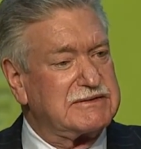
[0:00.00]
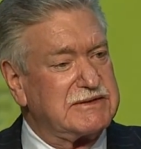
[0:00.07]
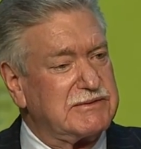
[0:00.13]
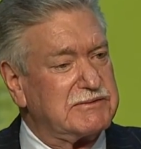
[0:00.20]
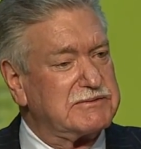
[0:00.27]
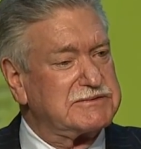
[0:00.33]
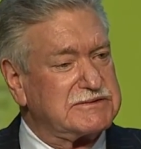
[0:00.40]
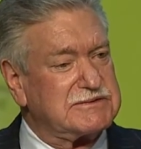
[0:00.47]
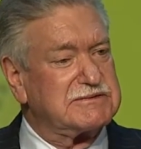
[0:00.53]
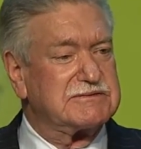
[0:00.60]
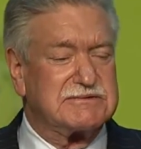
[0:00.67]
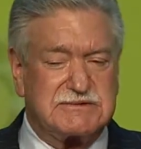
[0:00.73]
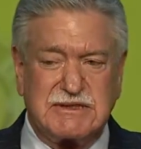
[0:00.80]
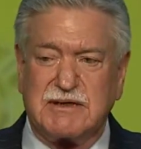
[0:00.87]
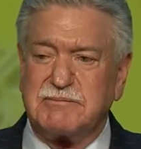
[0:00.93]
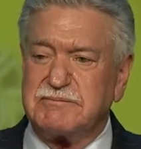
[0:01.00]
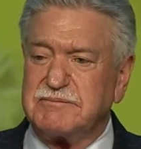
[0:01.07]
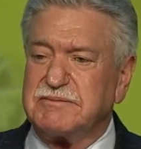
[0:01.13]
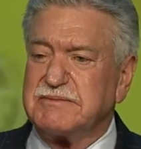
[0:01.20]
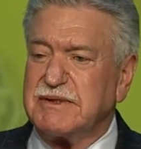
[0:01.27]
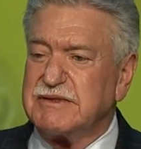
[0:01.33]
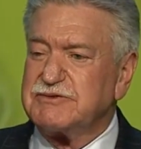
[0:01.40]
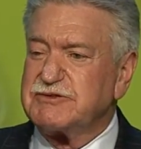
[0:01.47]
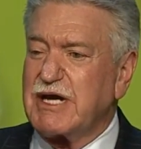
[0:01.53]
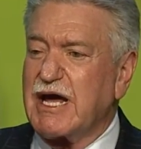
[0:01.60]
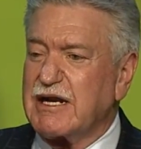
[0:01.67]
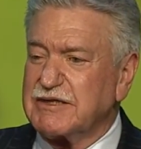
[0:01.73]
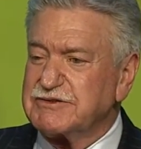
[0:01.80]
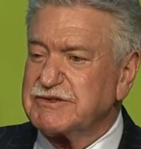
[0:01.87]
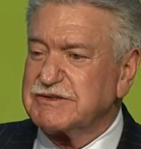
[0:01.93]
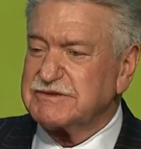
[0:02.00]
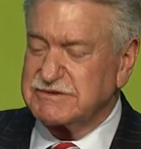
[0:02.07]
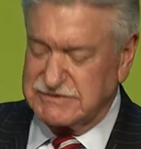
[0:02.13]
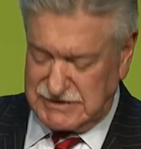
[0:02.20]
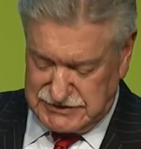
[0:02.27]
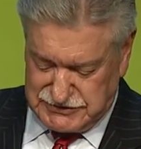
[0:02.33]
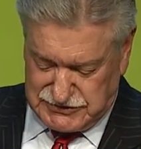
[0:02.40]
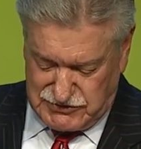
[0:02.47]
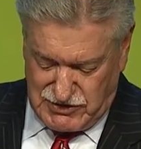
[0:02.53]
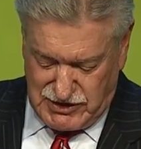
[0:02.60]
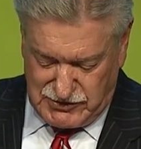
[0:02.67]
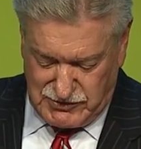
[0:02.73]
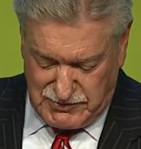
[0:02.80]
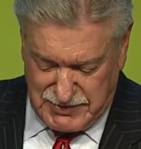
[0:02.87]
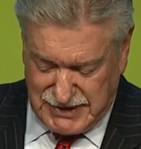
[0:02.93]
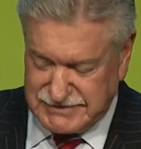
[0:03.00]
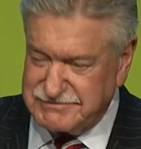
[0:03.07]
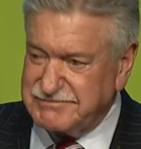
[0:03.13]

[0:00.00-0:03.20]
there was some challenges and struggle, but